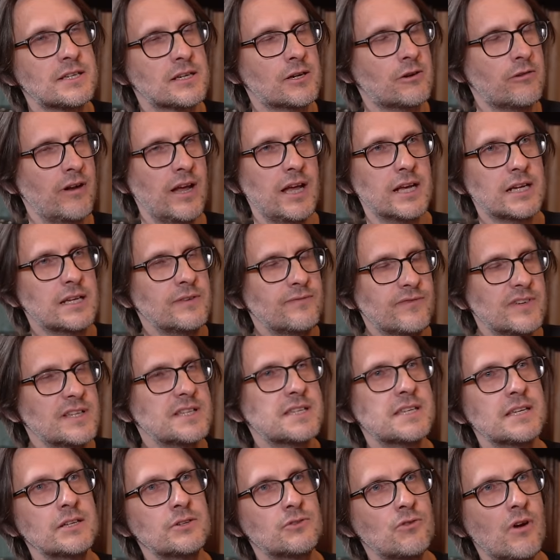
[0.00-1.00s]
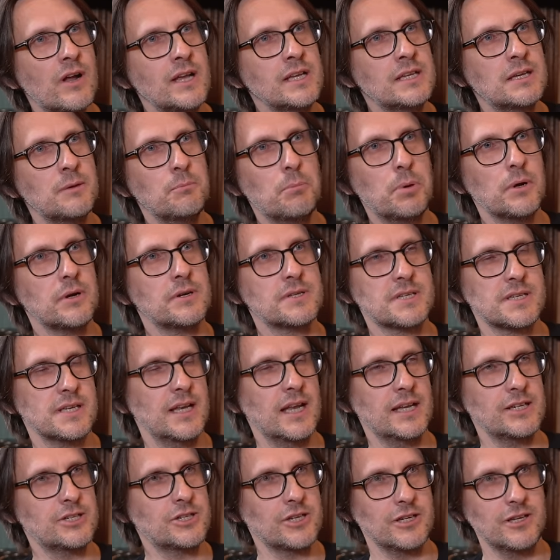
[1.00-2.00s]
to create a convincing Drake
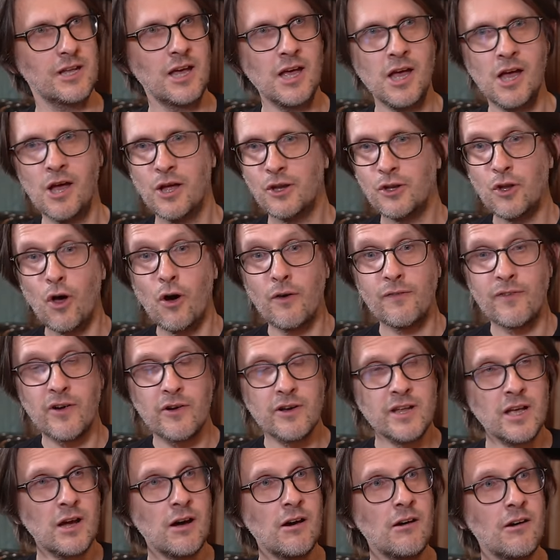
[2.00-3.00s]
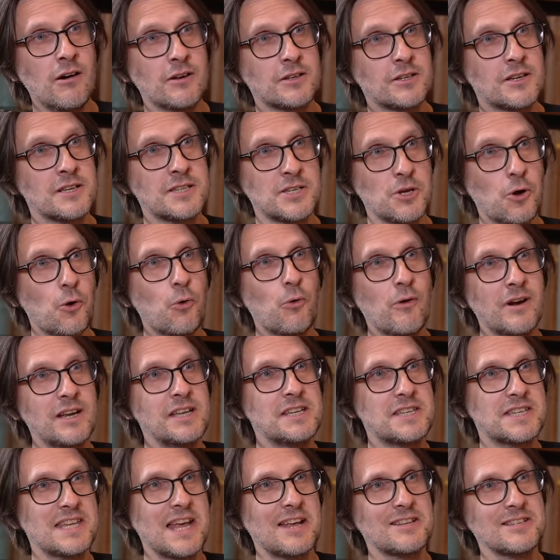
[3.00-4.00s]
impersonation? Not very hard, because it
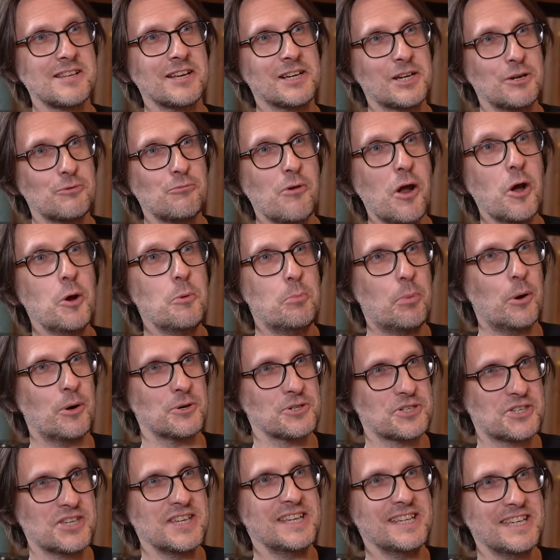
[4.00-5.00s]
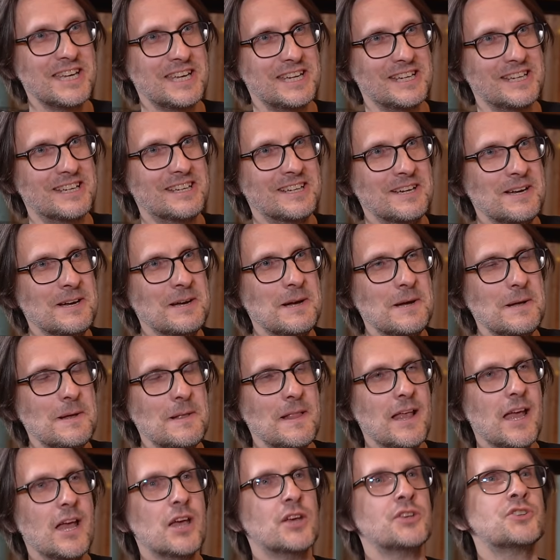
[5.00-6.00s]
already sounds like a robot singing.
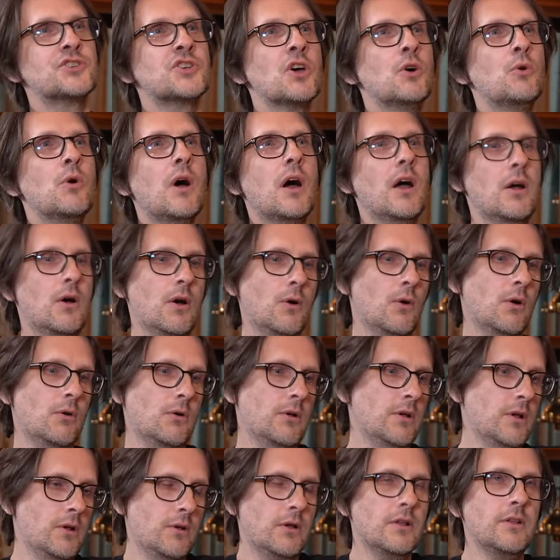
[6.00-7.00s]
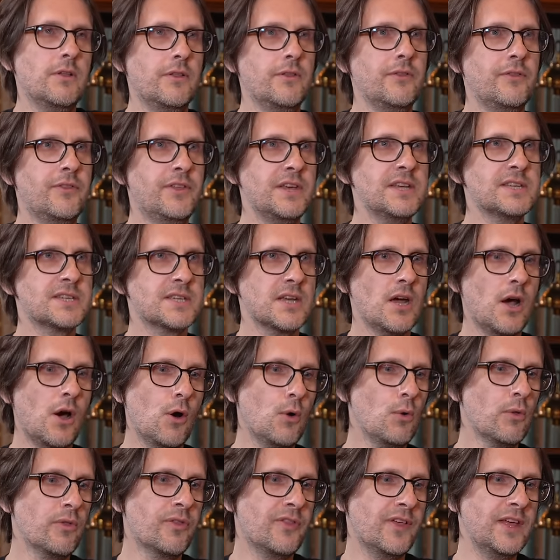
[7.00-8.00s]
So this
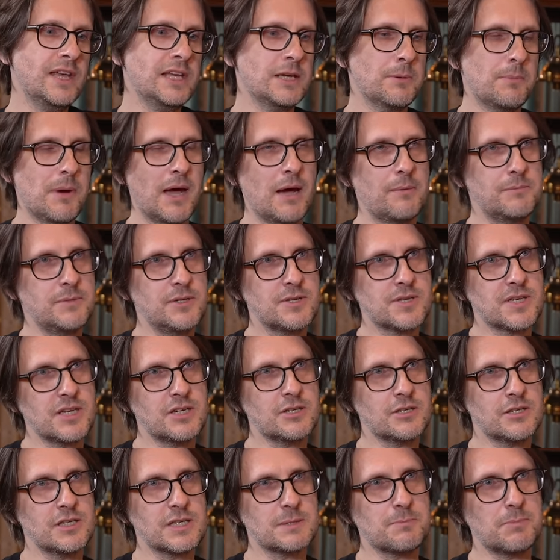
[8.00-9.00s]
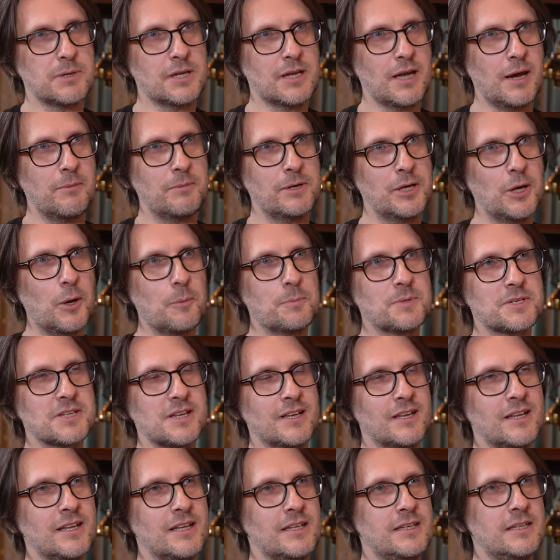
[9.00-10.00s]
whole thing about musicians becoming
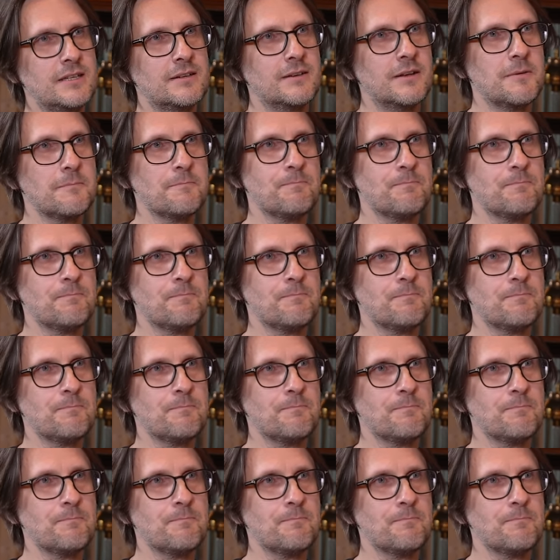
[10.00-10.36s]
obsolete,